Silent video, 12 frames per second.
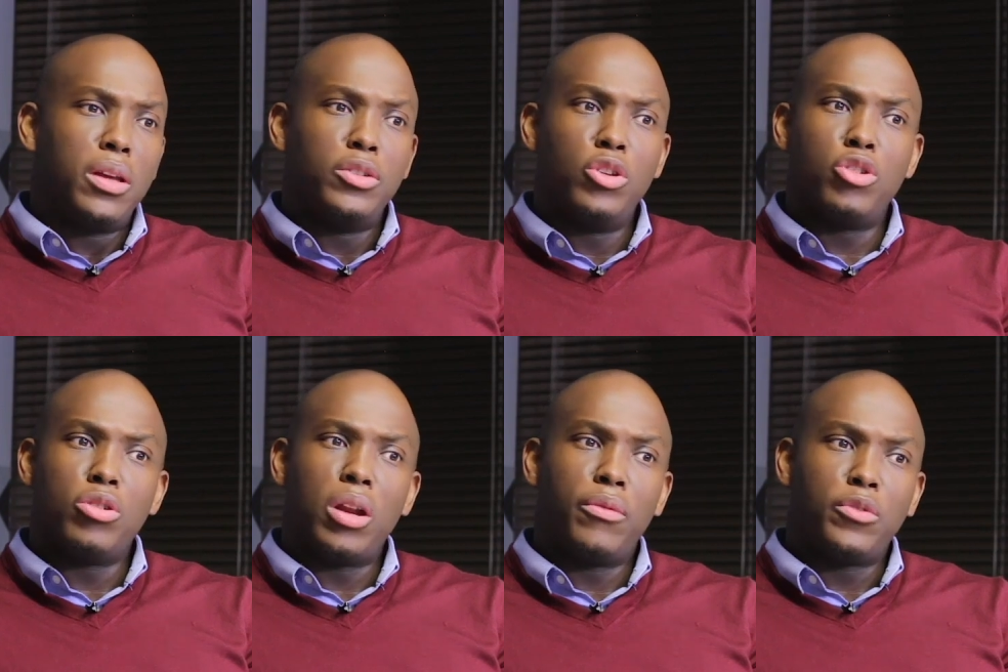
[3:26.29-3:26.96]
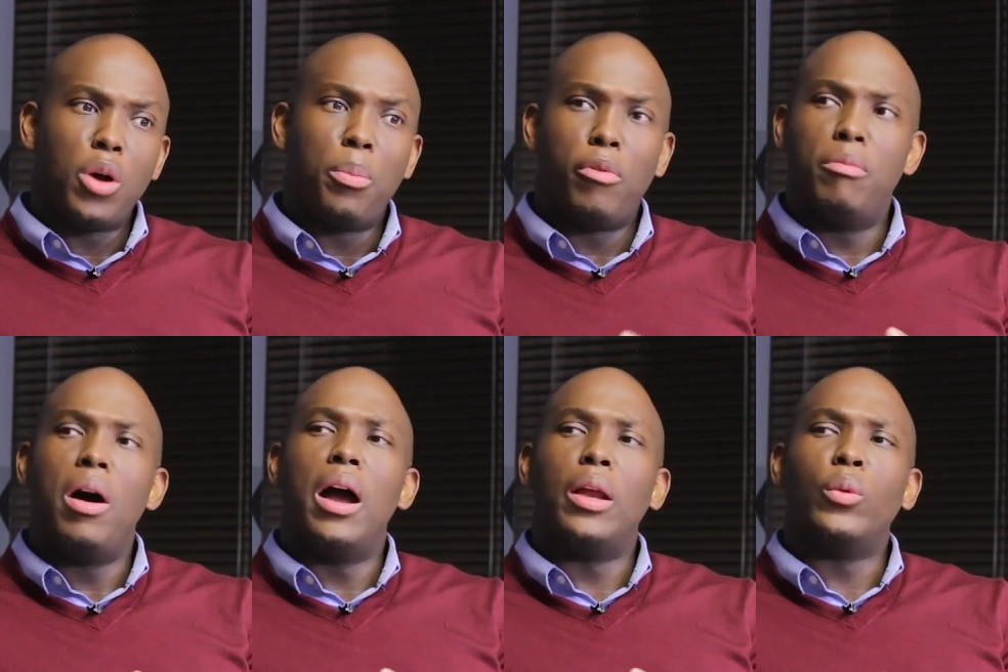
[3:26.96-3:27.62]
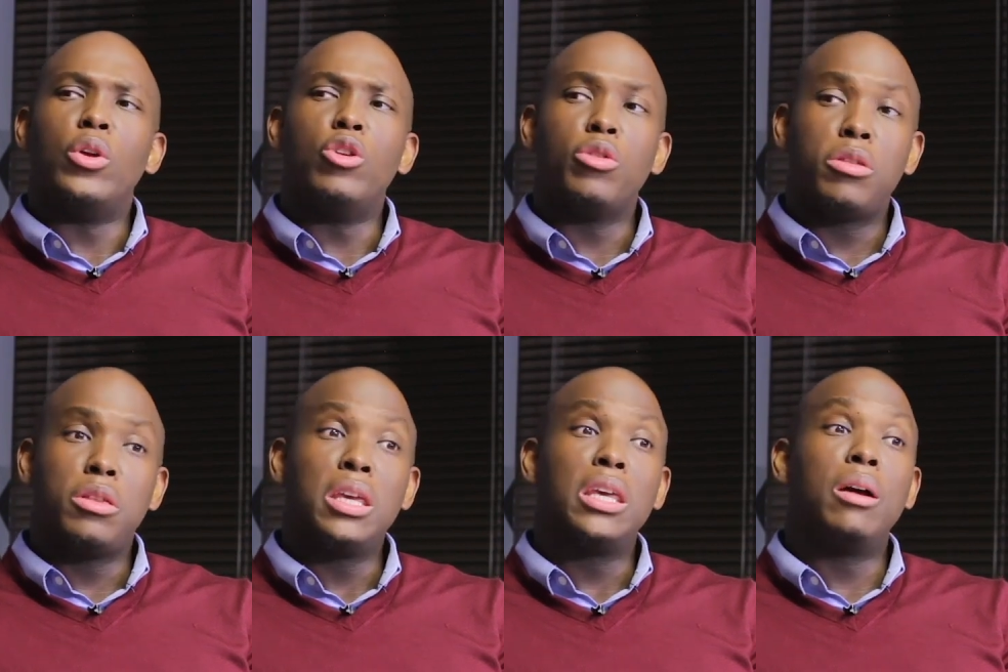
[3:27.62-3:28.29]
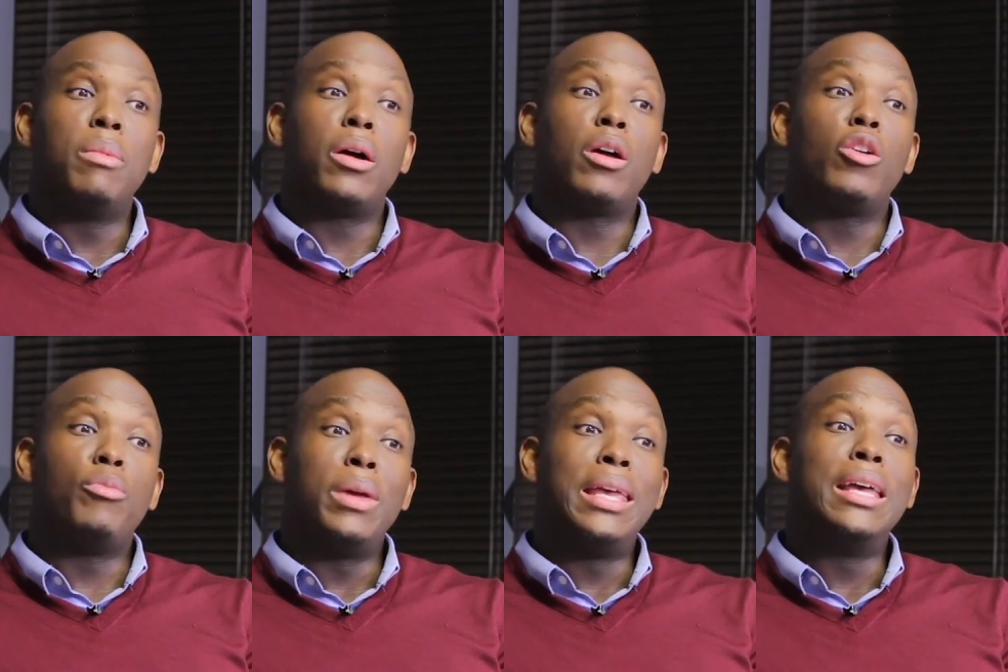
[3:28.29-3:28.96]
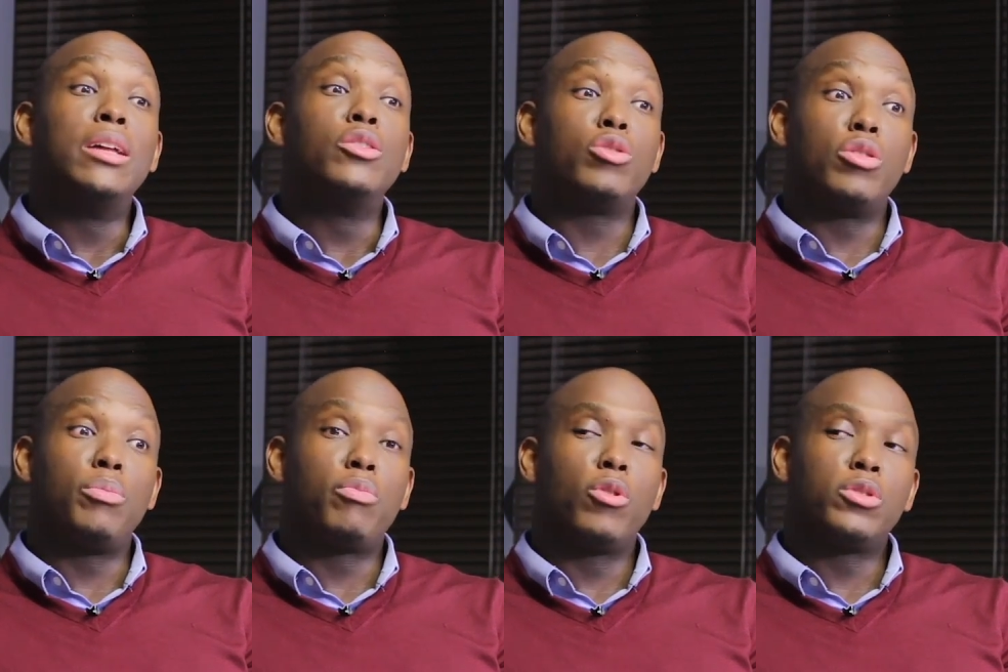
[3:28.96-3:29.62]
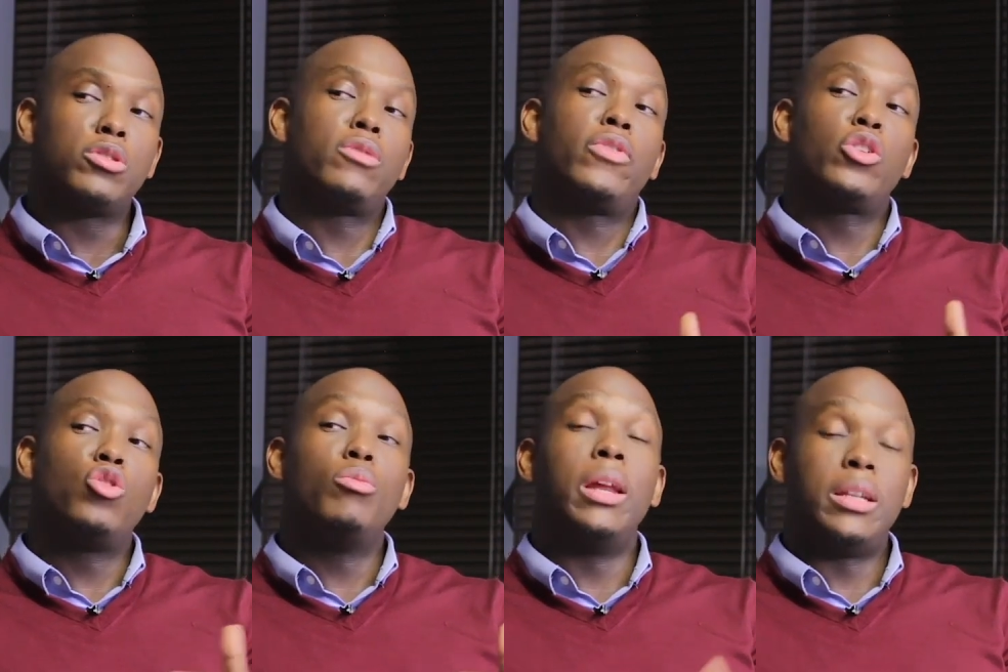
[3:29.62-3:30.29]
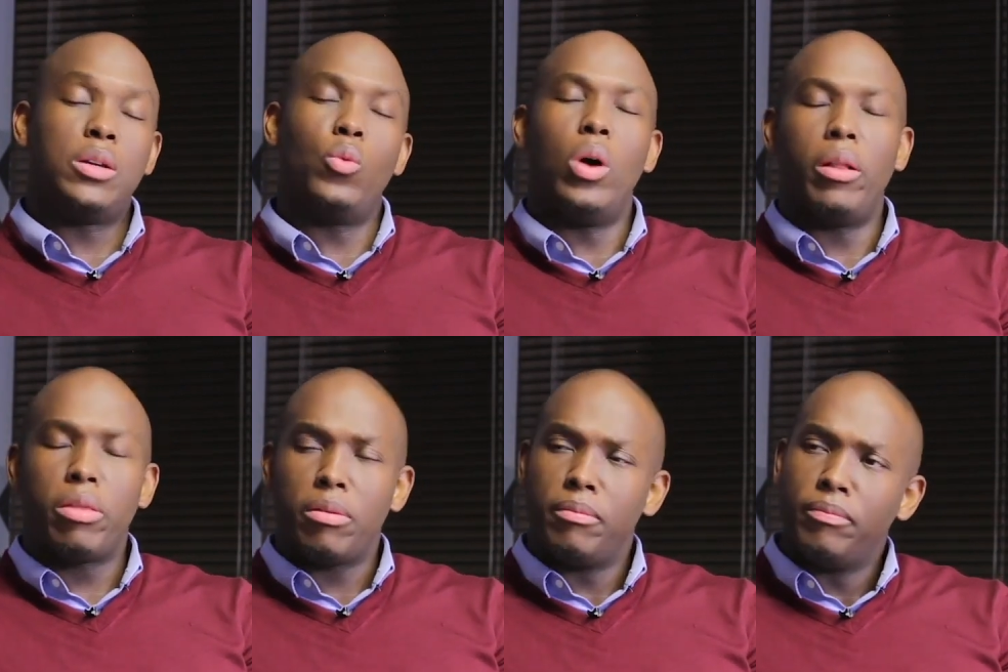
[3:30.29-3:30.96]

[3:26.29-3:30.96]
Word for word: things you should have top of mind when you're thinking about how to begin to the process of accumulating wealth?